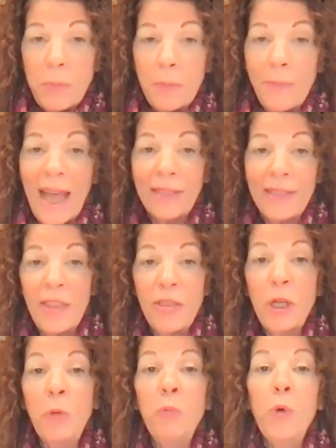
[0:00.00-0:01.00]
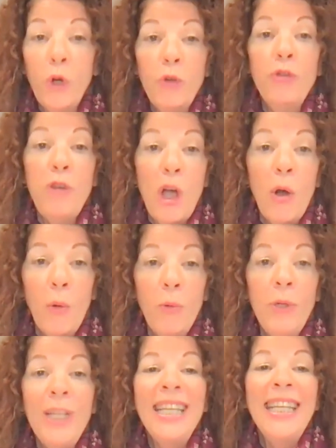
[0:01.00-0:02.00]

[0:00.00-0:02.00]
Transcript: but back then there were no